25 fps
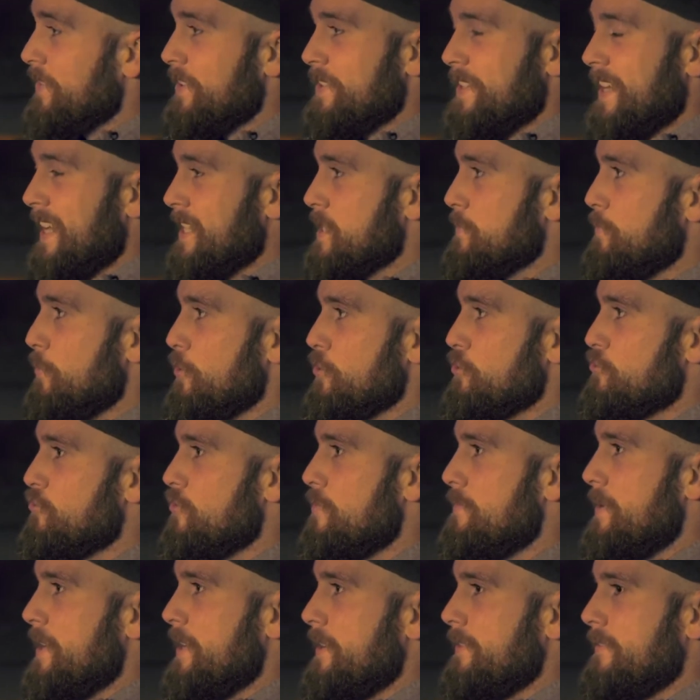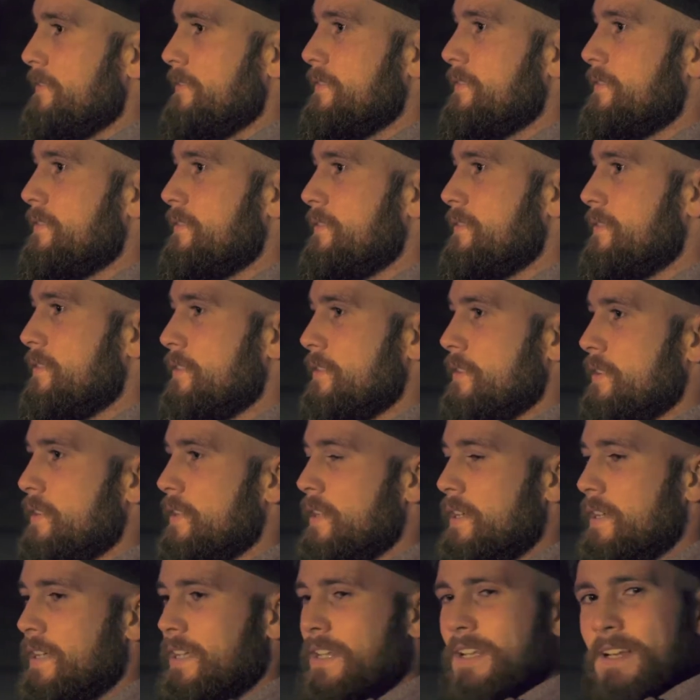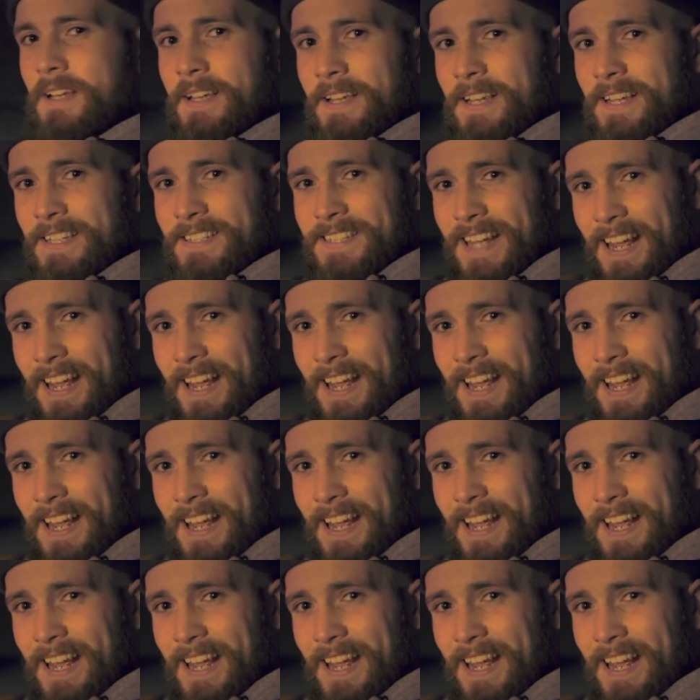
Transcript: on the dashboard drumming. His